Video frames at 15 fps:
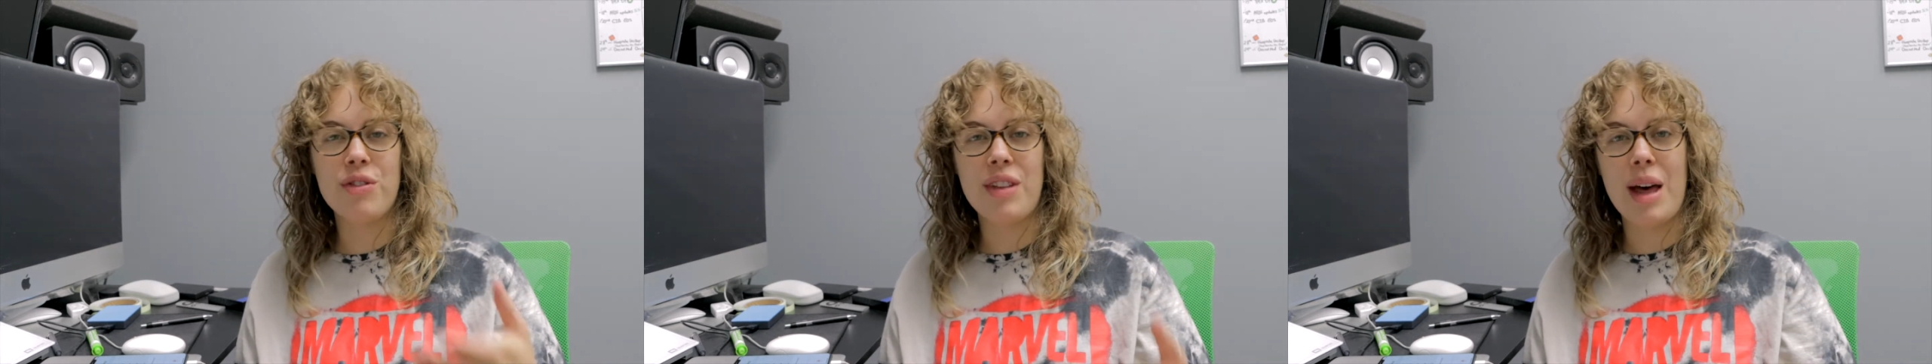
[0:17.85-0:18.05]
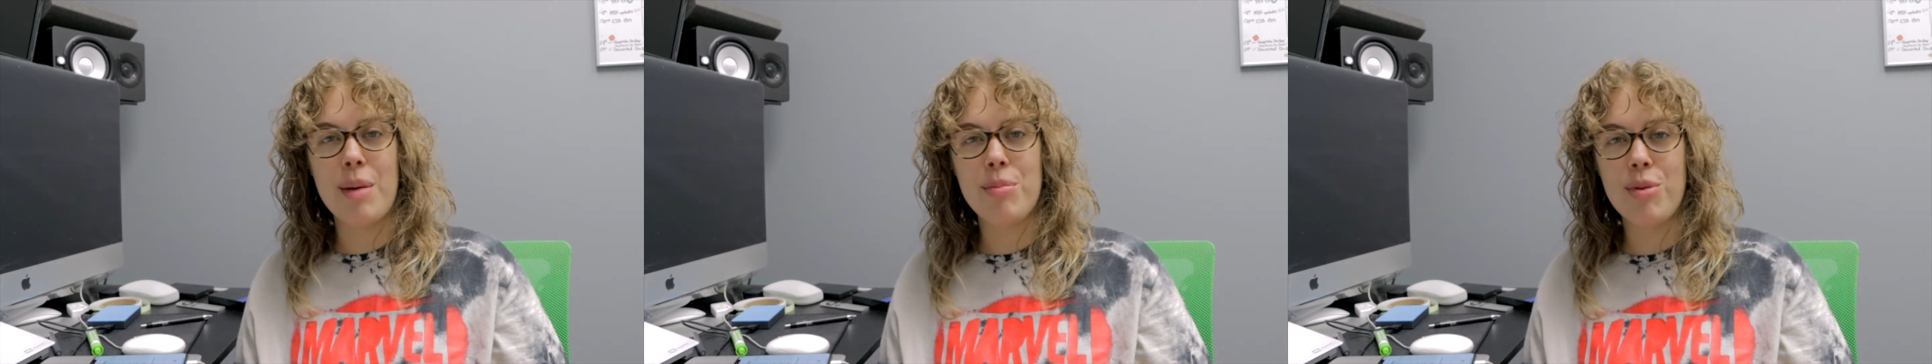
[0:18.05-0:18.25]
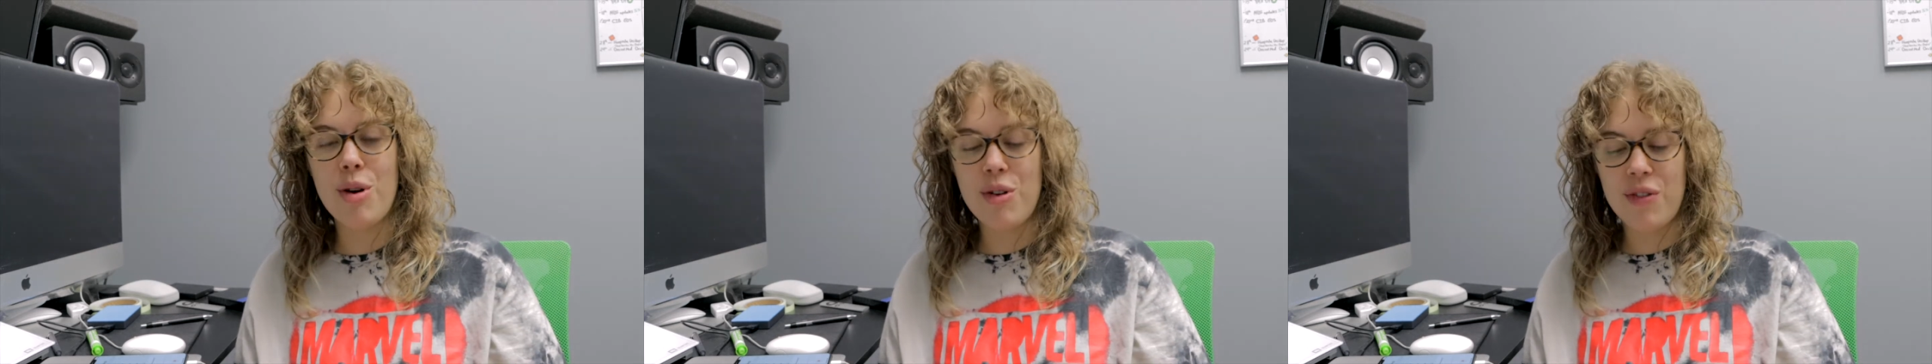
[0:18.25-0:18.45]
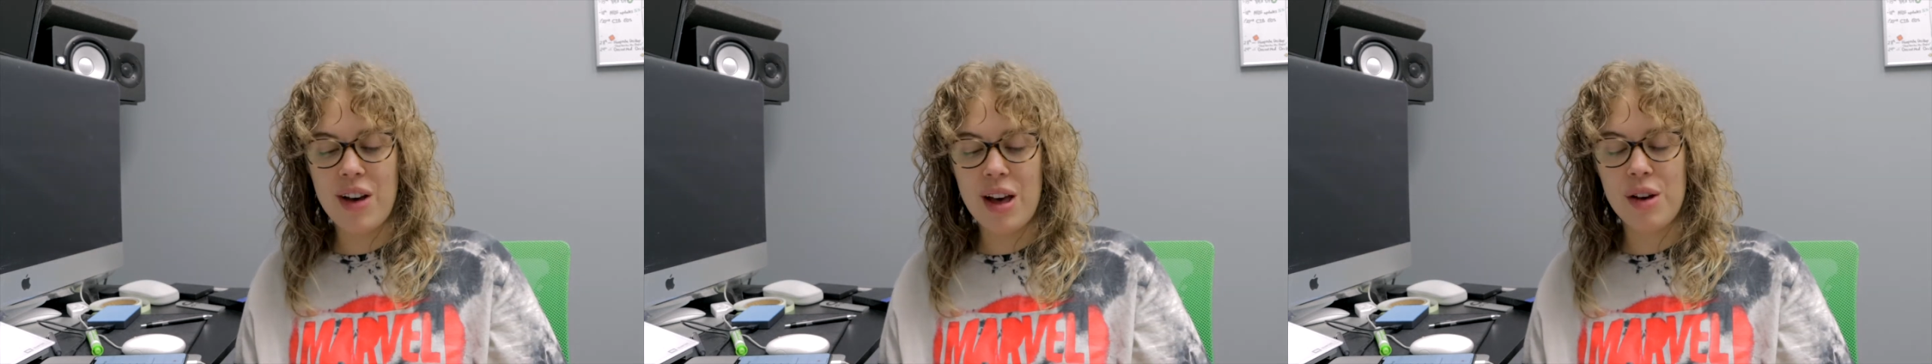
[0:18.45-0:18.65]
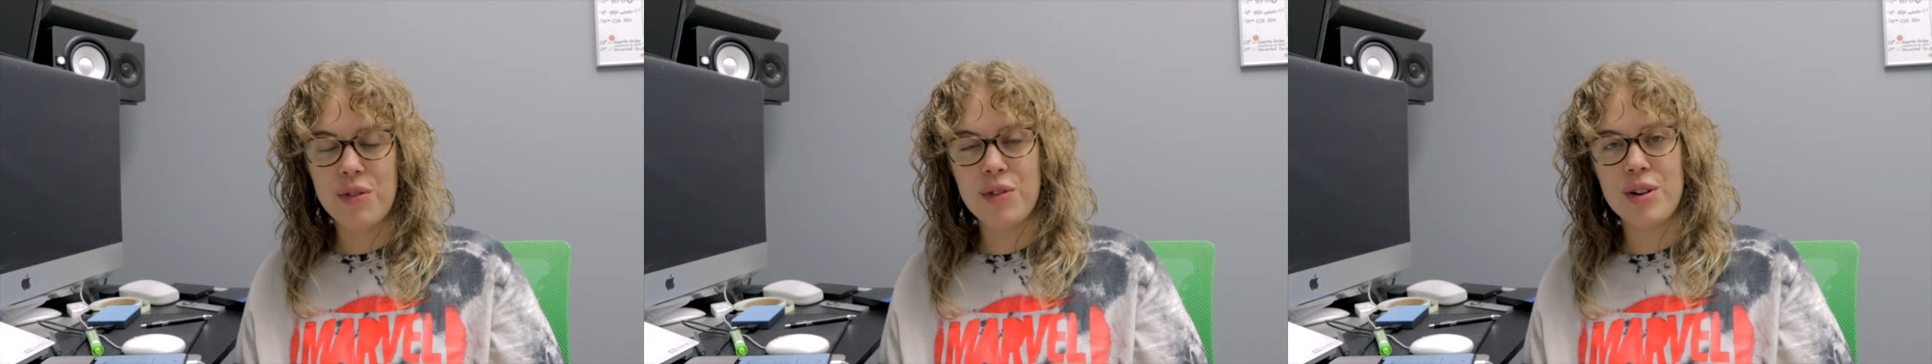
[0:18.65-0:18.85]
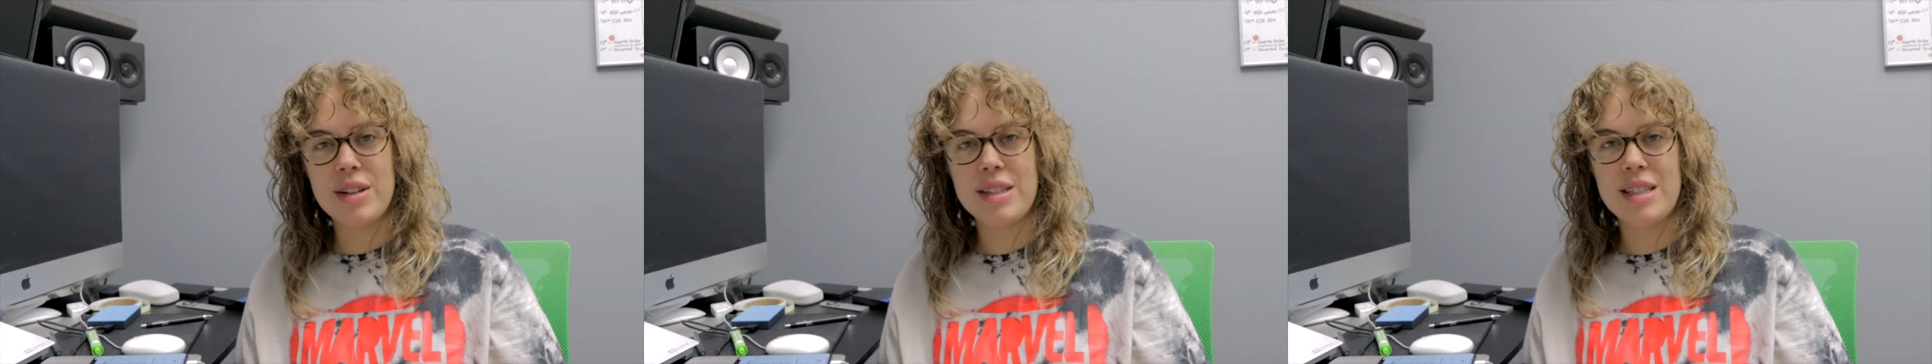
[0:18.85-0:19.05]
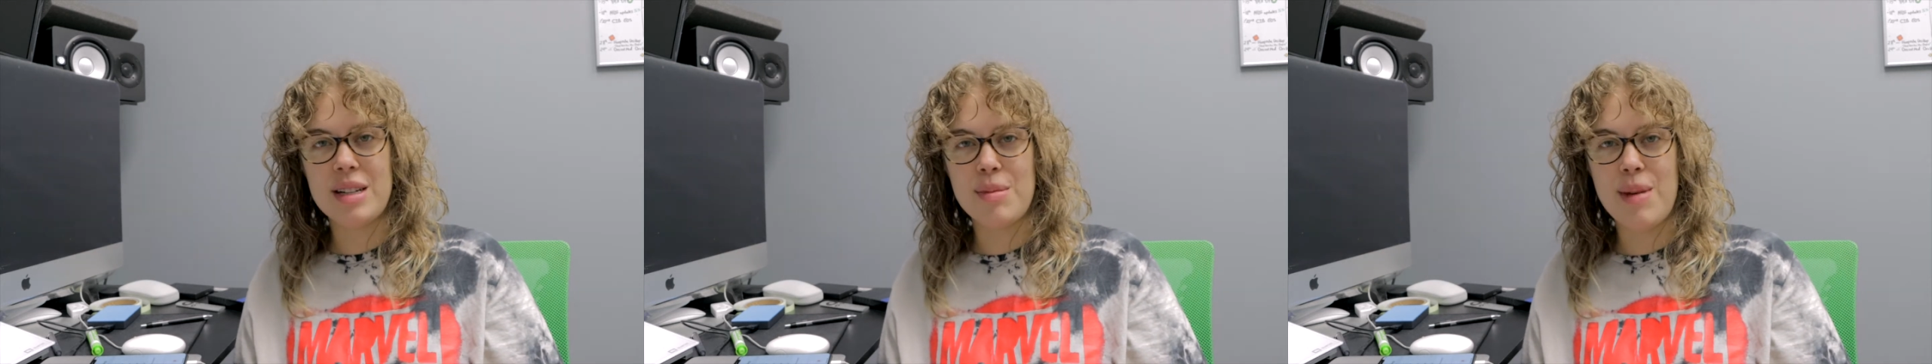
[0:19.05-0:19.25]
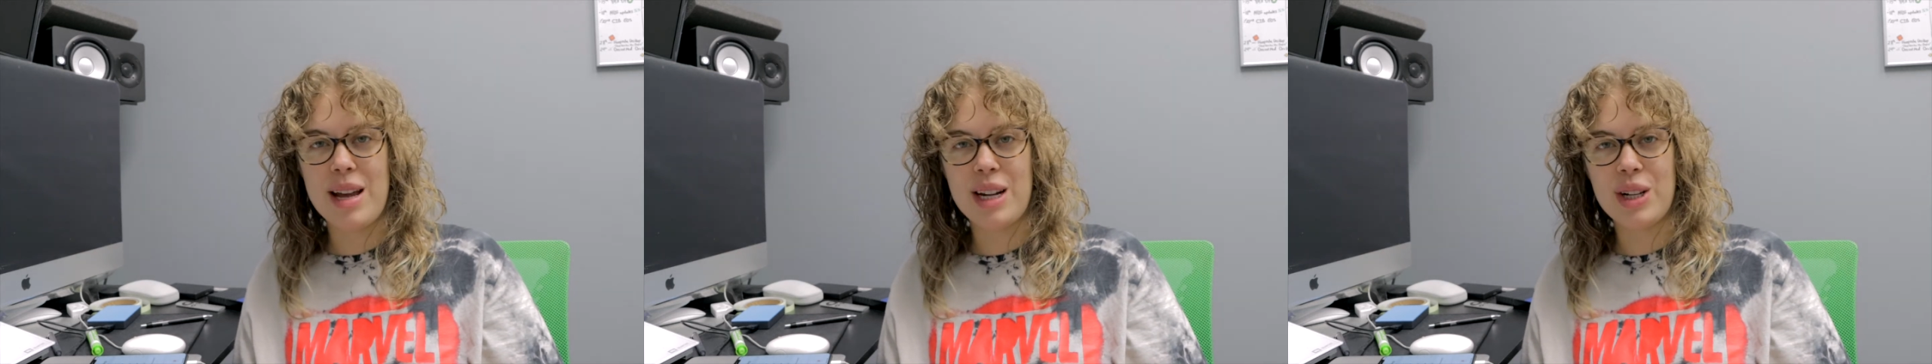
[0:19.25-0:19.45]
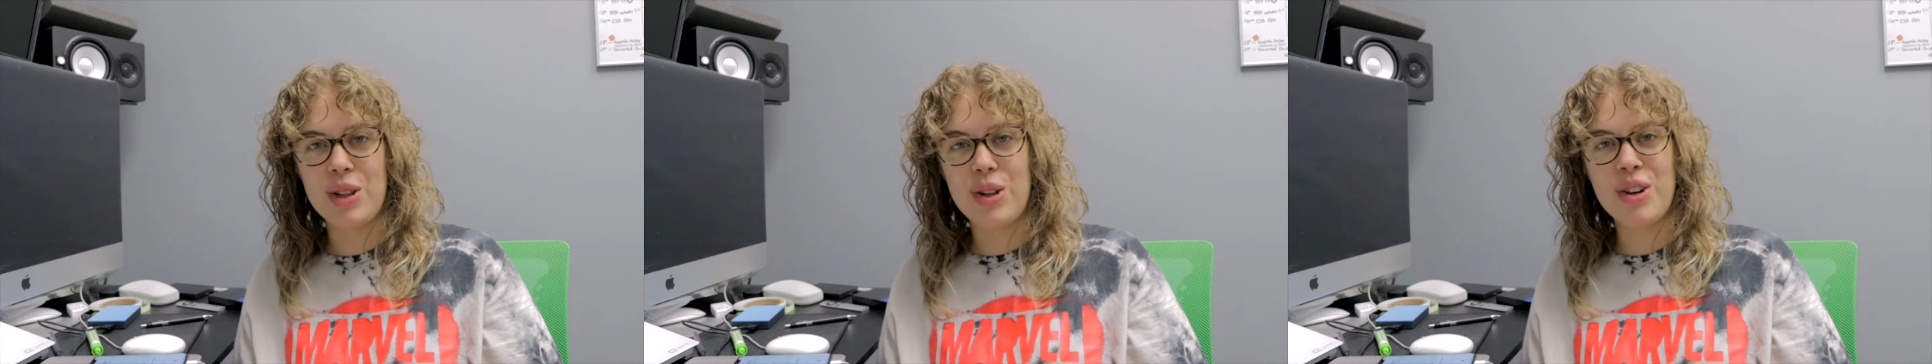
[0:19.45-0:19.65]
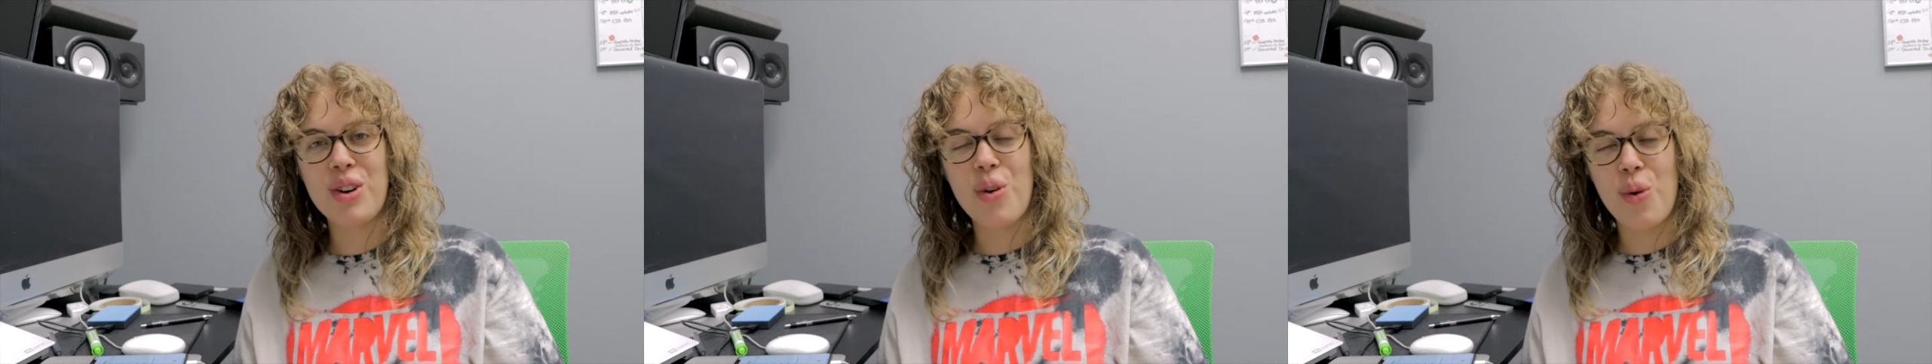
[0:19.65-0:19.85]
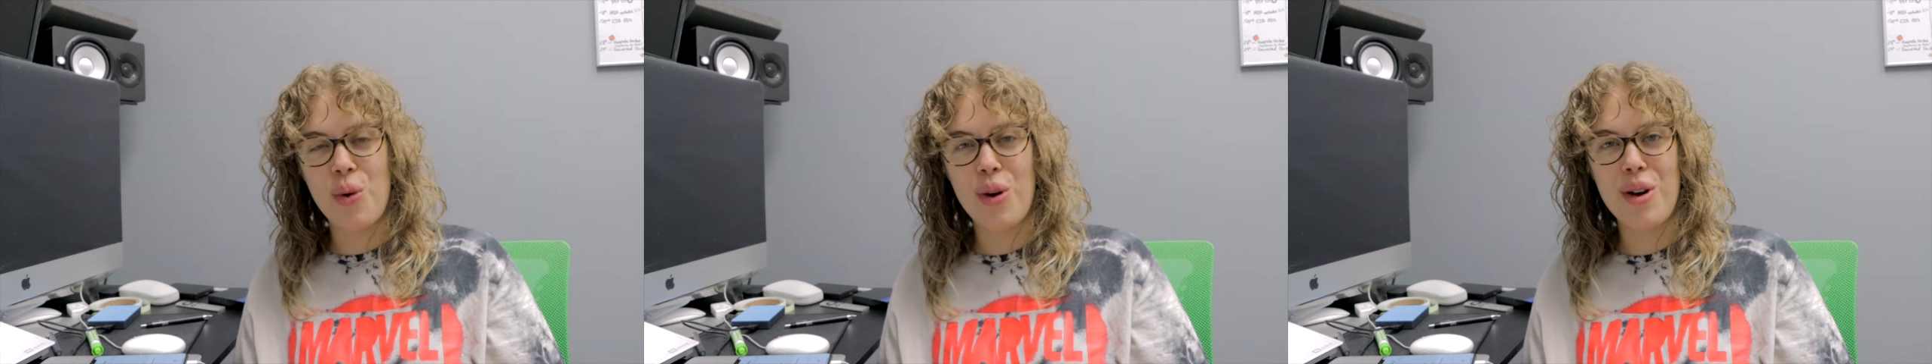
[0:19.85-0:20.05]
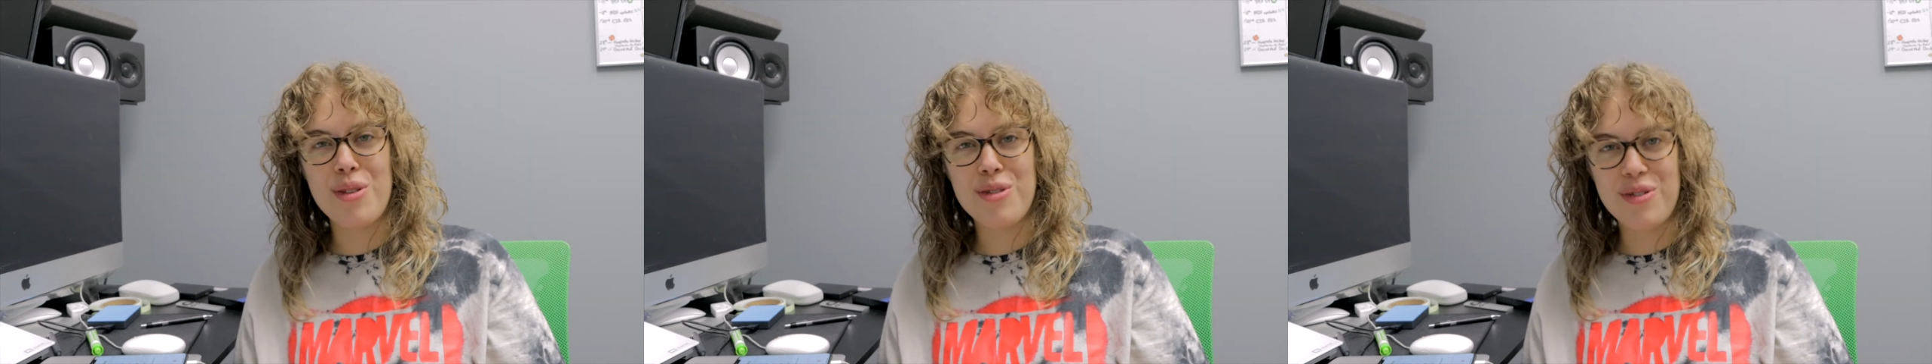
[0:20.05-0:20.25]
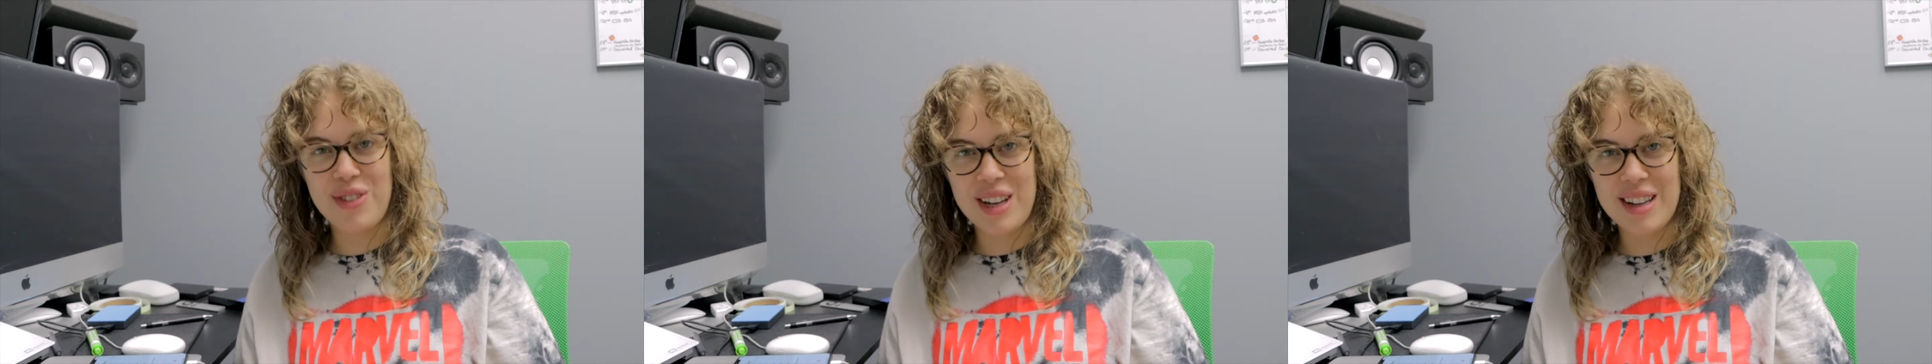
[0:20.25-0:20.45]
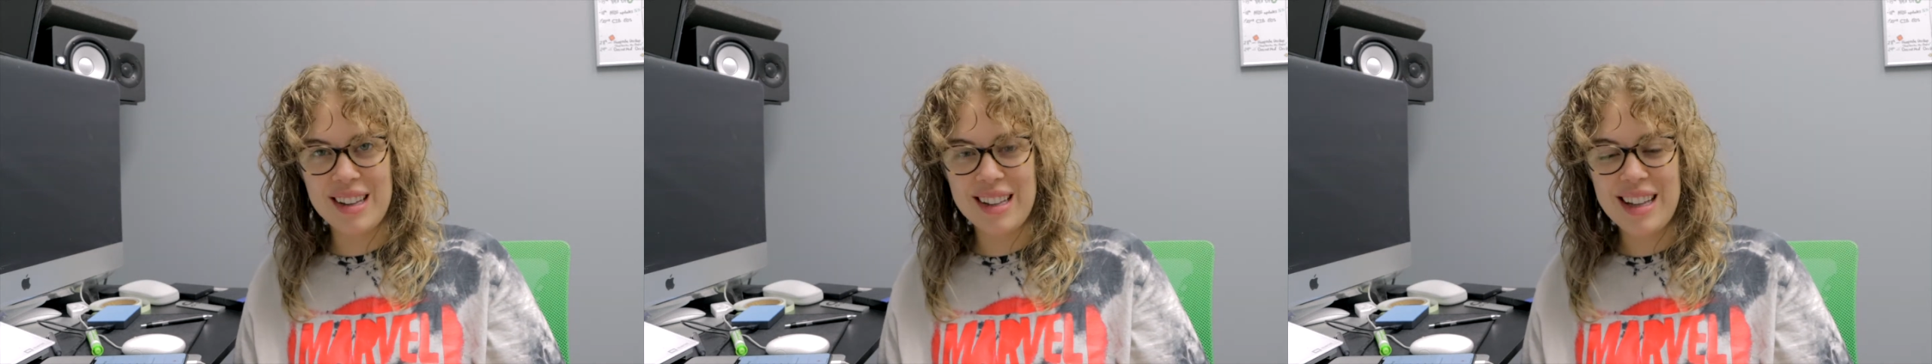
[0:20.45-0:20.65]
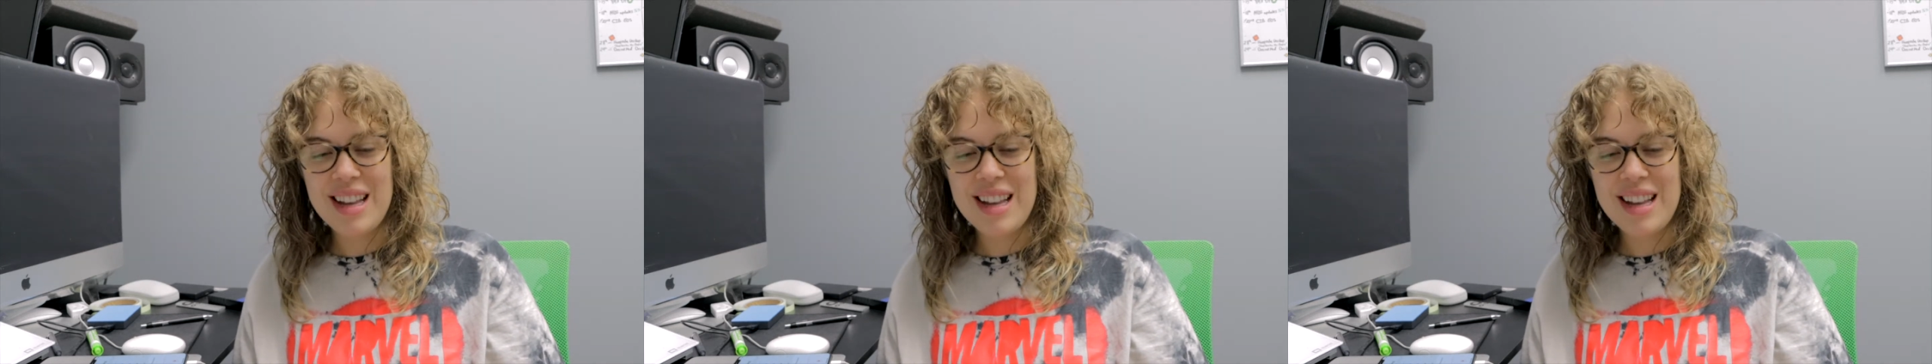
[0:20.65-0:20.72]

flat profile for a cinematic look or feel.